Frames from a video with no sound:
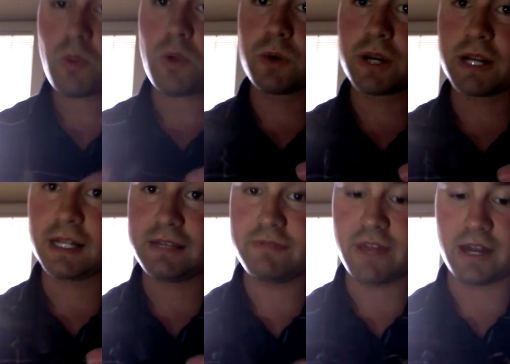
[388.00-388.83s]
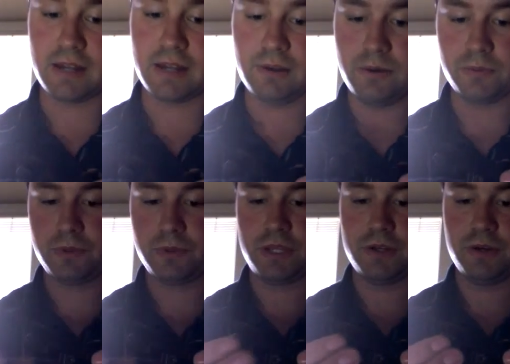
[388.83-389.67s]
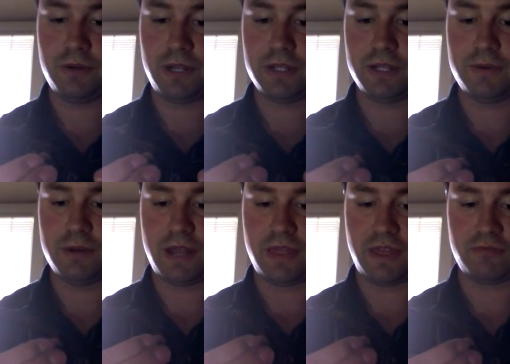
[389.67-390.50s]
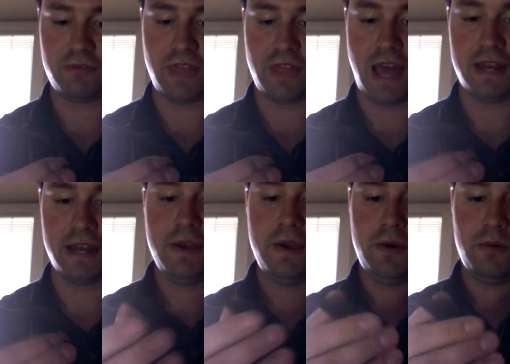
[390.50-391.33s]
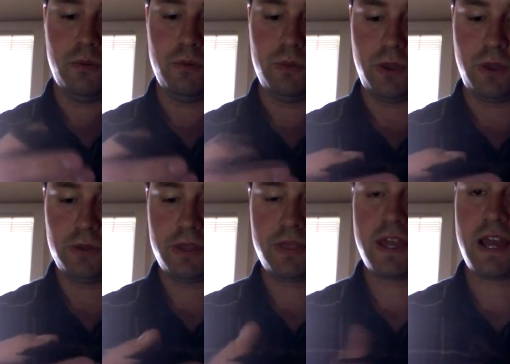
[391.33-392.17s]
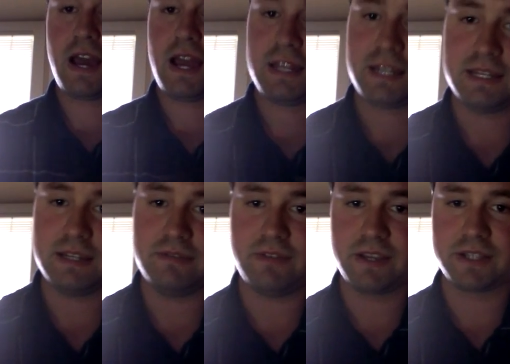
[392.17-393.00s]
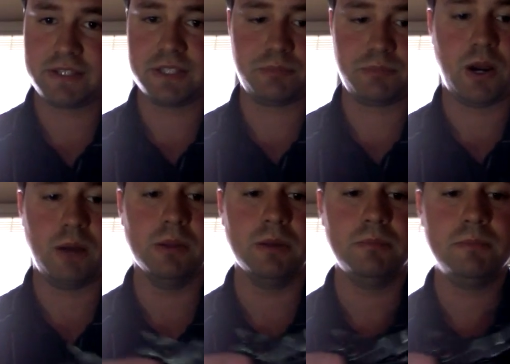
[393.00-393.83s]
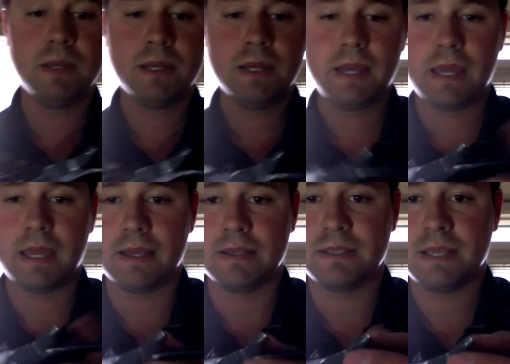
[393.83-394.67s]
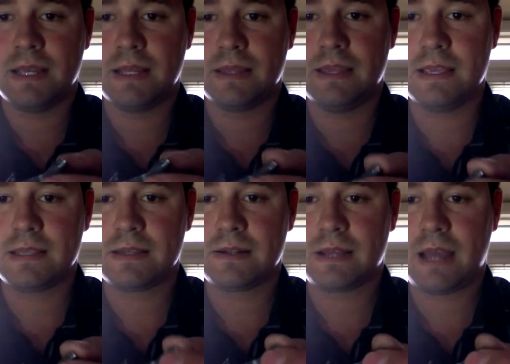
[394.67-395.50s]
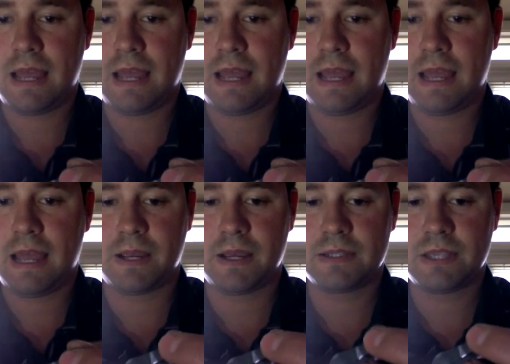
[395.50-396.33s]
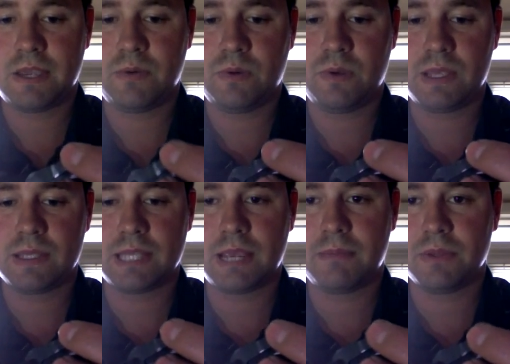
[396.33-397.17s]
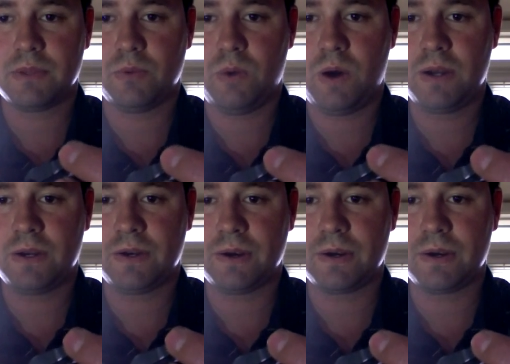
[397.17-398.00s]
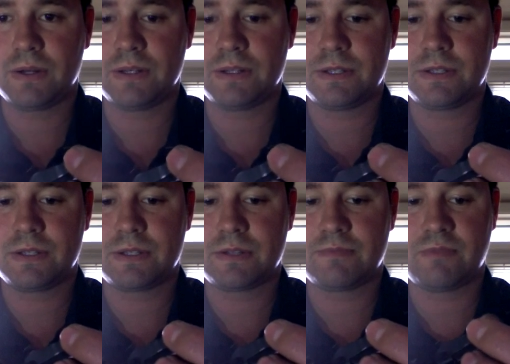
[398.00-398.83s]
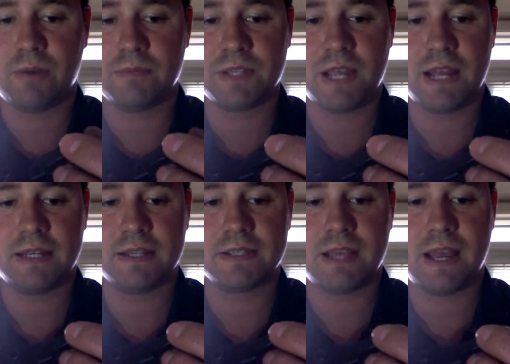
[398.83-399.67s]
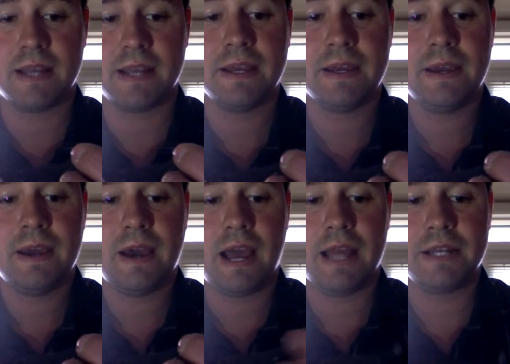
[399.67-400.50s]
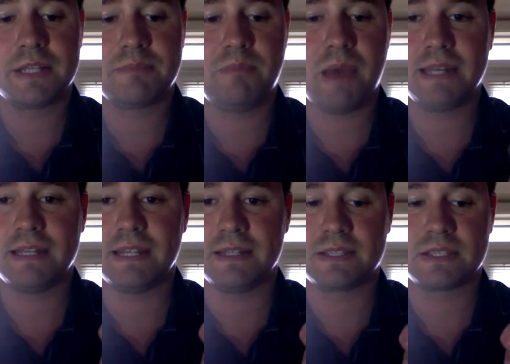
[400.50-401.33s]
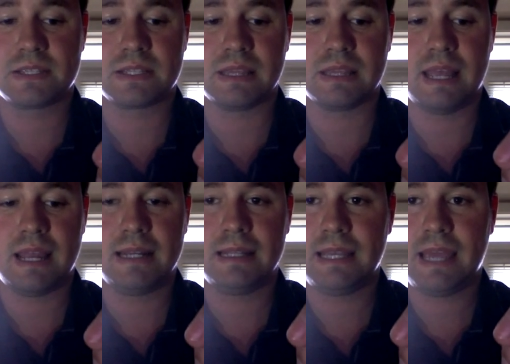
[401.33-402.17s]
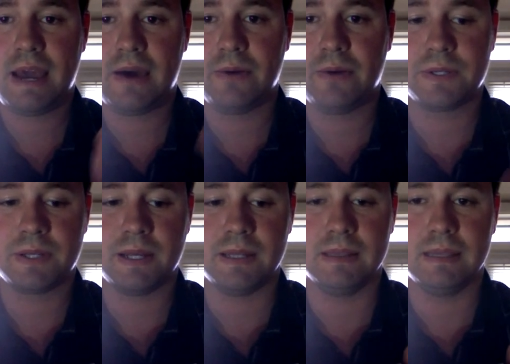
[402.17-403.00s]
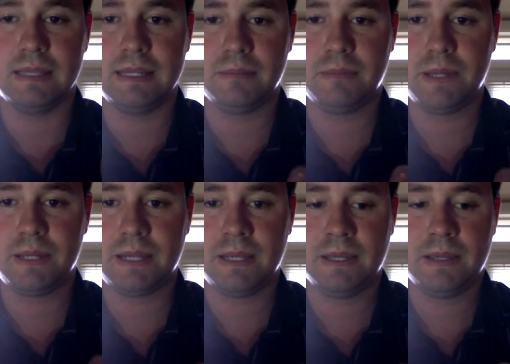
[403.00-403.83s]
we're going to leave that alone. You don't need to do anything for that. The only thing I did to fix this problem is this little guy here, because he is able to wander from side to side, I just bent it slightly out a little bit